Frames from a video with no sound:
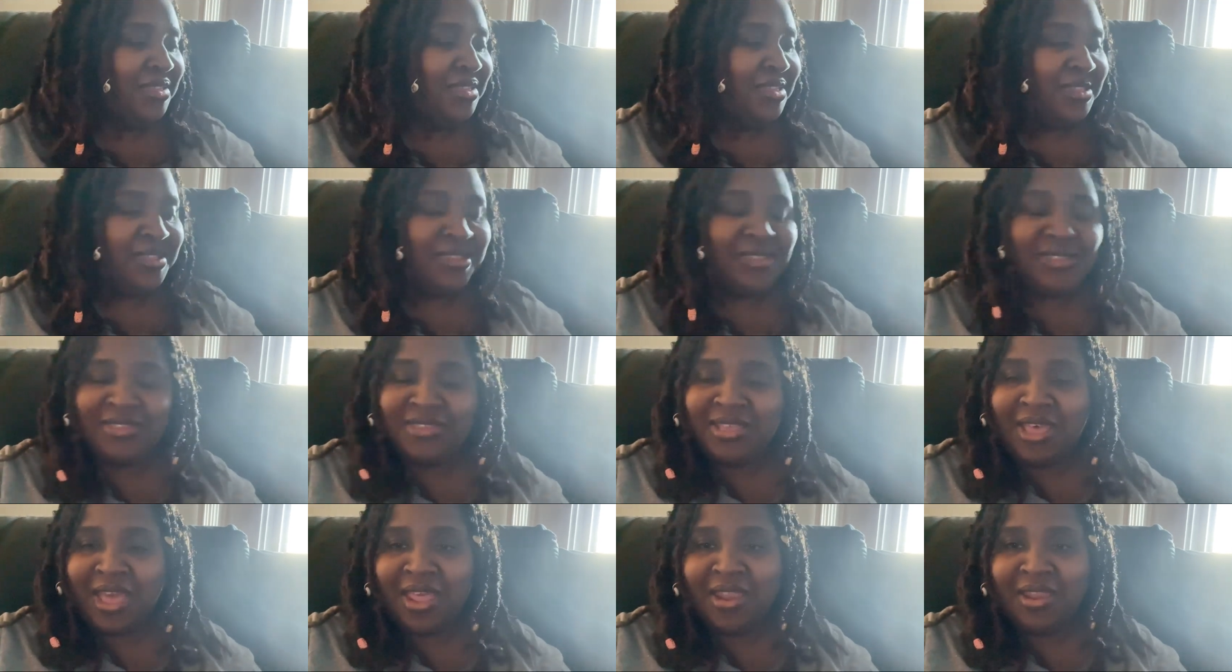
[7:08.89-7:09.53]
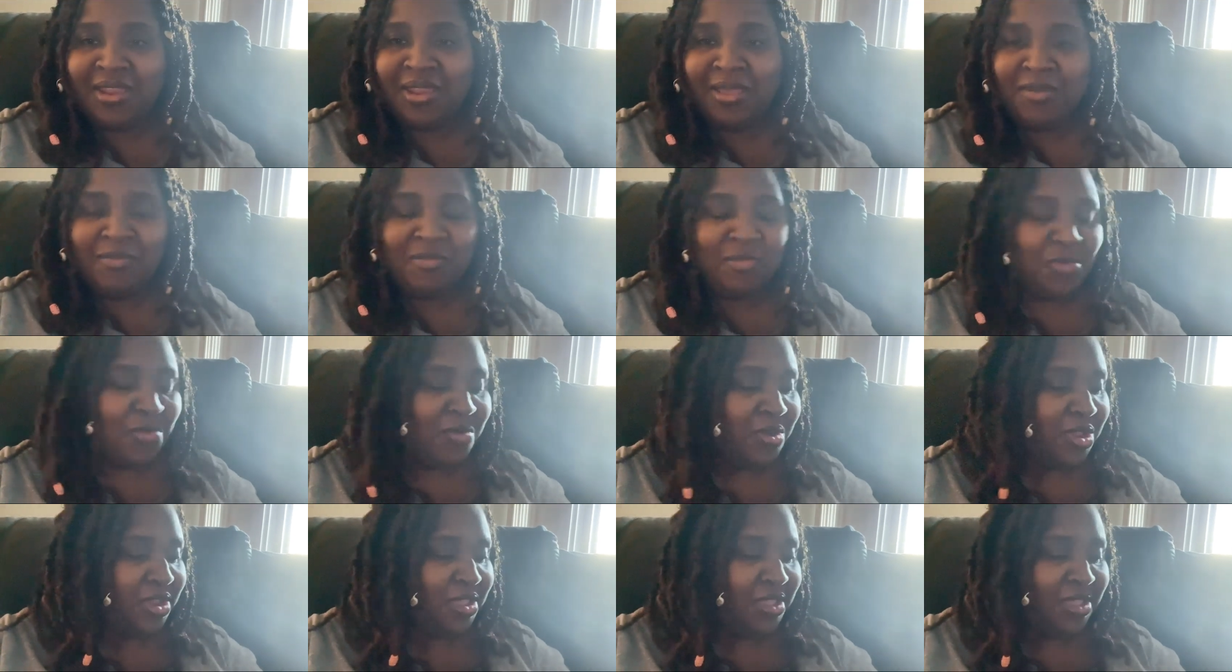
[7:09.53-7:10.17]
It's Saturday
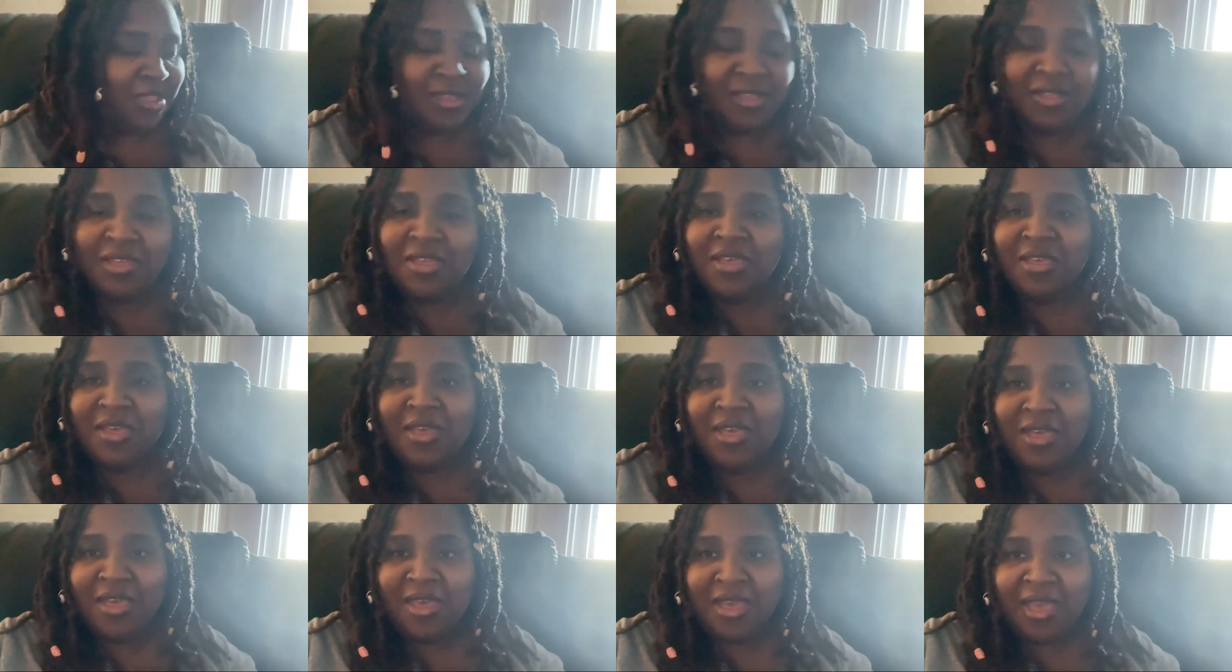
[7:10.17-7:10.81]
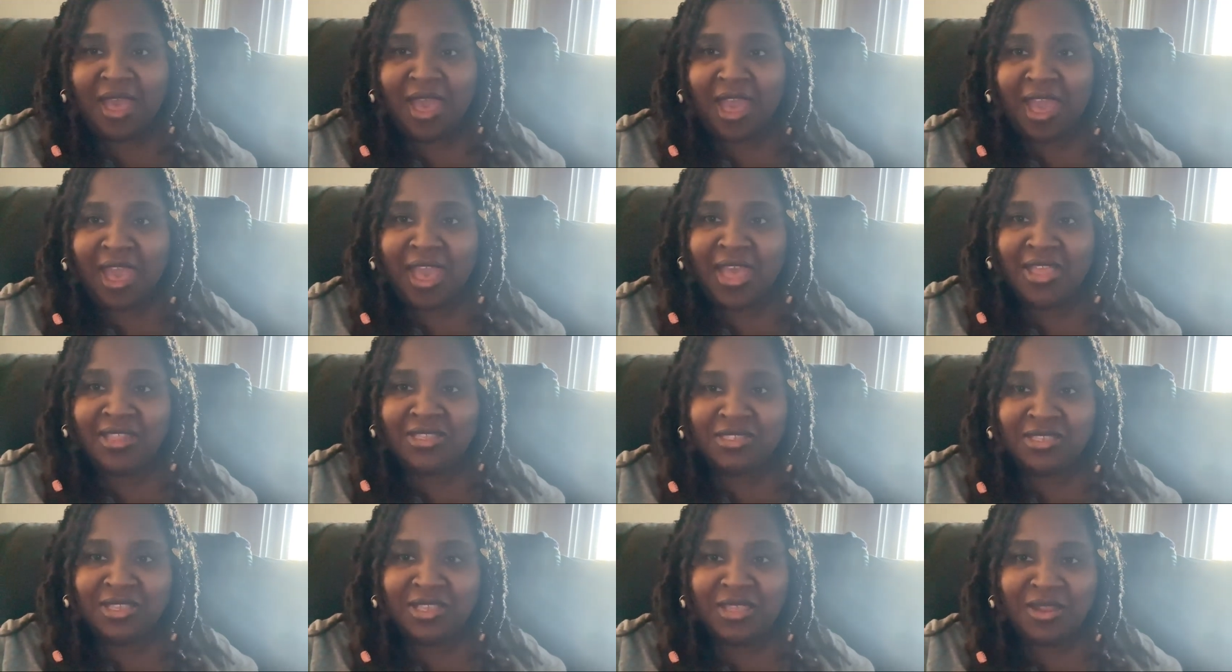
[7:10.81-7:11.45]
morning. I
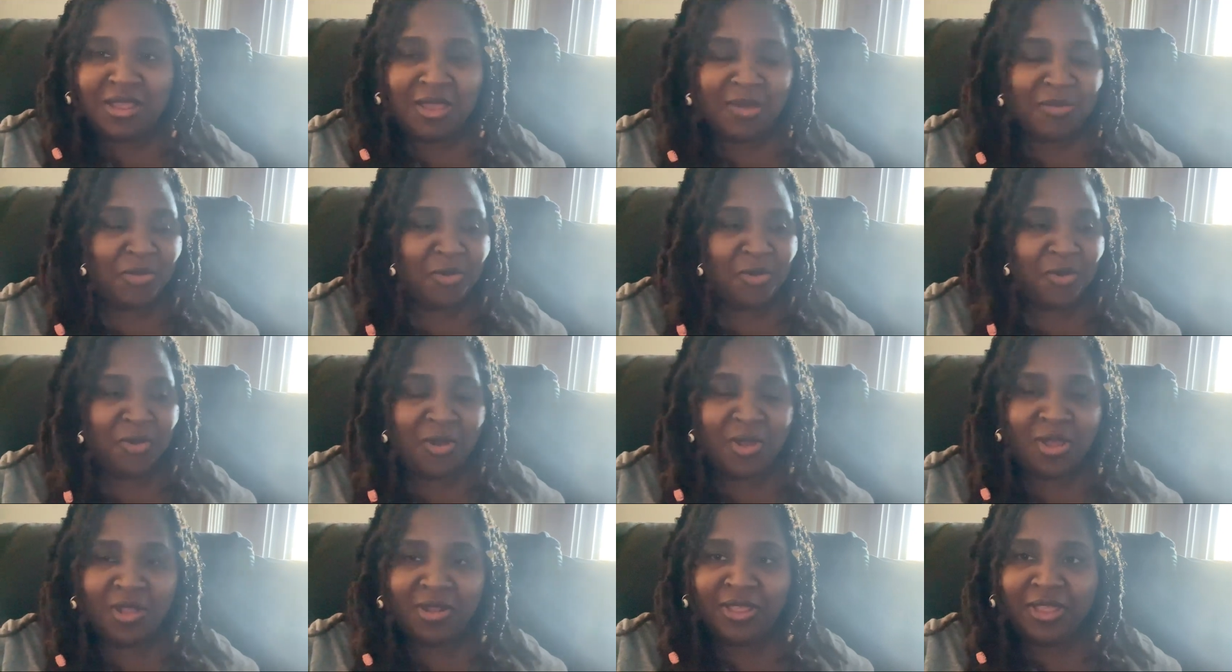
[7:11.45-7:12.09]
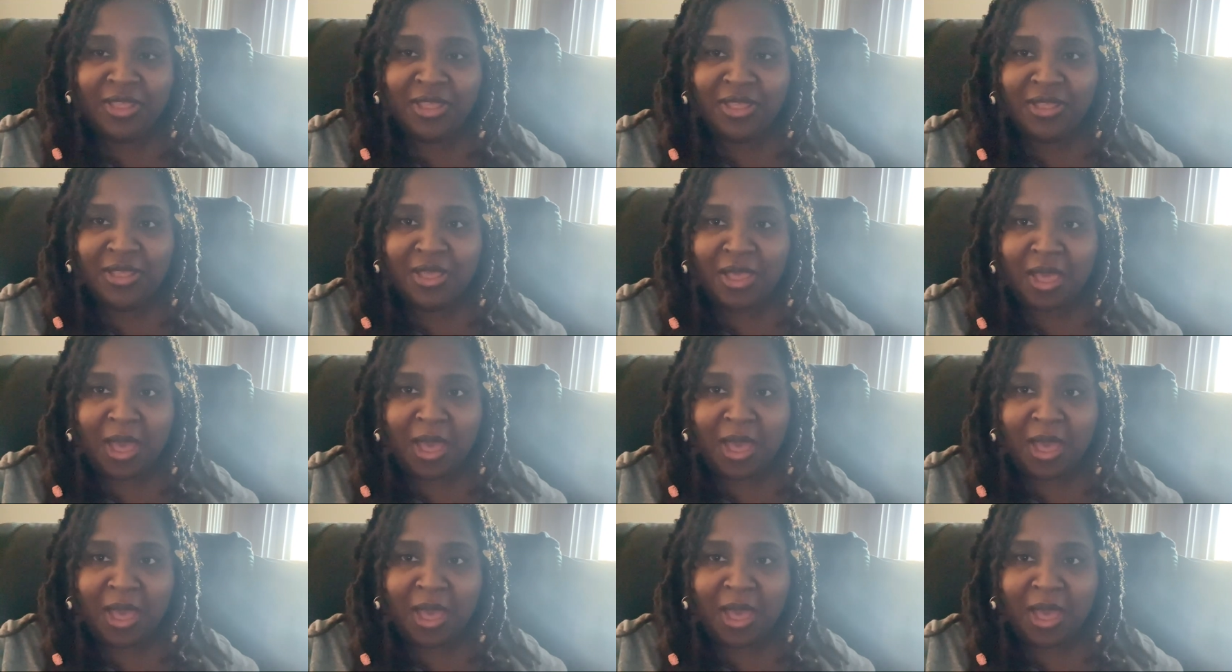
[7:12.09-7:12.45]
had to get up early.